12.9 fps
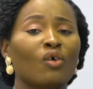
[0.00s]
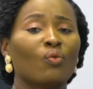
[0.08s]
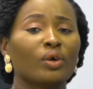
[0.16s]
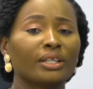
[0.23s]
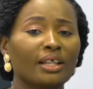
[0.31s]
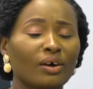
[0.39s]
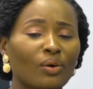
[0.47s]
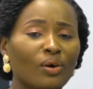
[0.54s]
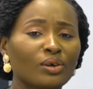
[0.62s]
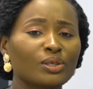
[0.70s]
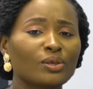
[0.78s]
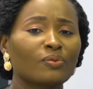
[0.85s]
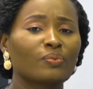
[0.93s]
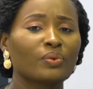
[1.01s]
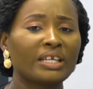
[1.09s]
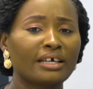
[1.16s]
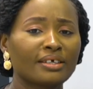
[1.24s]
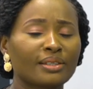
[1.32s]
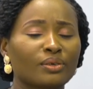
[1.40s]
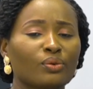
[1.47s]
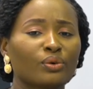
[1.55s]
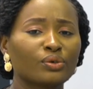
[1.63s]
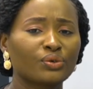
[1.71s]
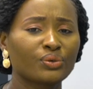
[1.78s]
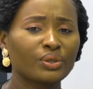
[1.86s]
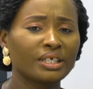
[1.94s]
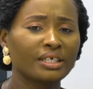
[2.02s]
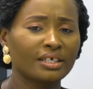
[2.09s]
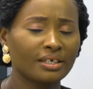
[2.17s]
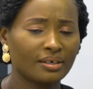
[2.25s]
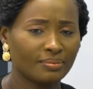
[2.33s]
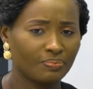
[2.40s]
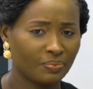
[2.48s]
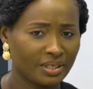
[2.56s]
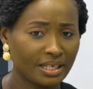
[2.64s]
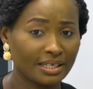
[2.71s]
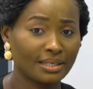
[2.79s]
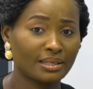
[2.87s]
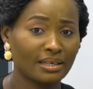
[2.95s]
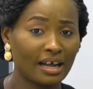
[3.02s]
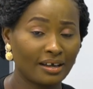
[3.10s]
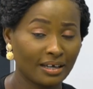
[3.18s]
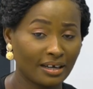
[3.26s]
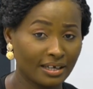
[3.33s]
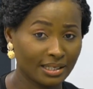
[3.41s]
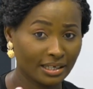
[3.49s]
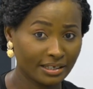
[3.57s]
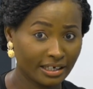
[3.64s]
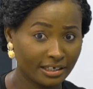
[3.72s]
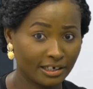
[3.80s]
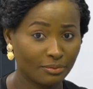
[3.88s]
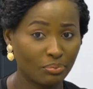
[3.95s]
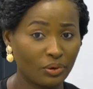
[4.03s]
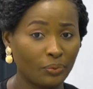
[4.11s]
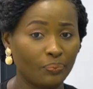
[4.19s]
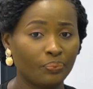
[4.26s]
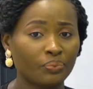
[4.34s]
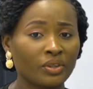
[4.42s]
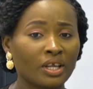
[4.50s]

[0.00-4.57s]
with the cause of death not really ascertainable.